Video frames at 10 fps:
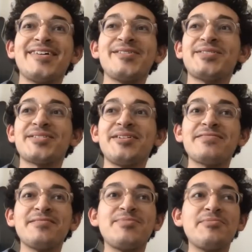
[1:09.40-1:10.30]
it's
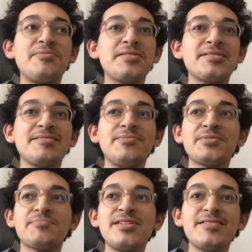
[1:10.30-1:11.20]
tough to put one as the
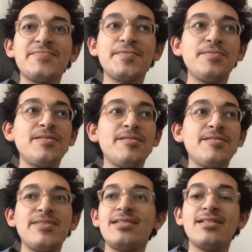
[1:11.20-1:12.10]
most meaningful. I
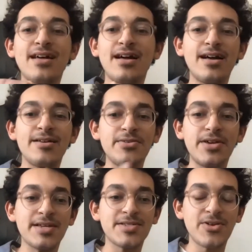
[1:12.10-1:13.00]
mean, uh, you
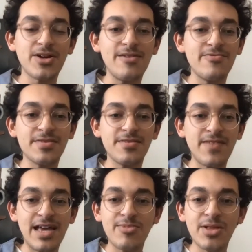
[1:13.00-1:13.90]
got to start off with the
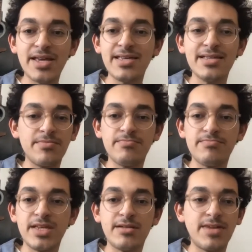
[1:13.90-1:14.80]
family.
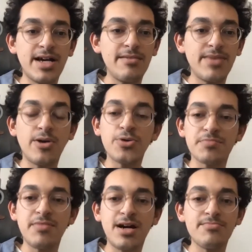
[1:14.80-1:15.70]
Me and my my
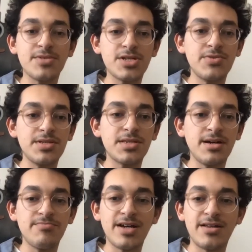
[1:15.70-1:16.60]
host mom, she was
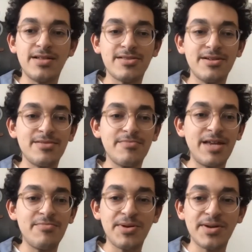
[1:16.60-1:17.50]
um, kind of like the, the
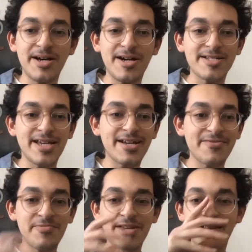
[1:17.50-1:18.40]
main point of contact
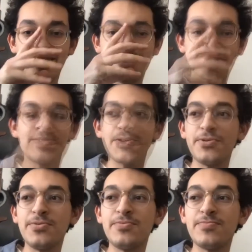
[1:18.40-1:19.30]
for me out there.
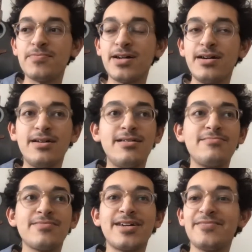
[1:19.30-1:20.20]
So uh,
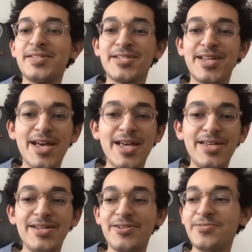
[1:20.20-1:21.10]
kind of each day,
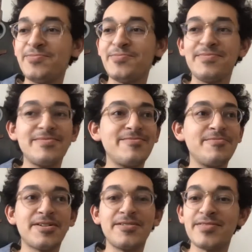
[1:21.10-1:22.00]
you know,
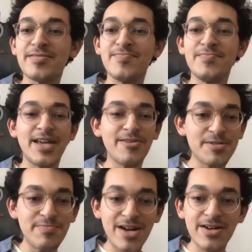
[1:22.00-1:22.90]
working with
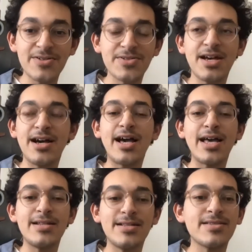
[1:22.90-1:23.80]
language barriers, I, I
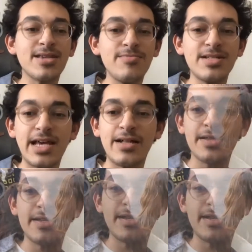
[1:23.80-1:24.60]
had some Italian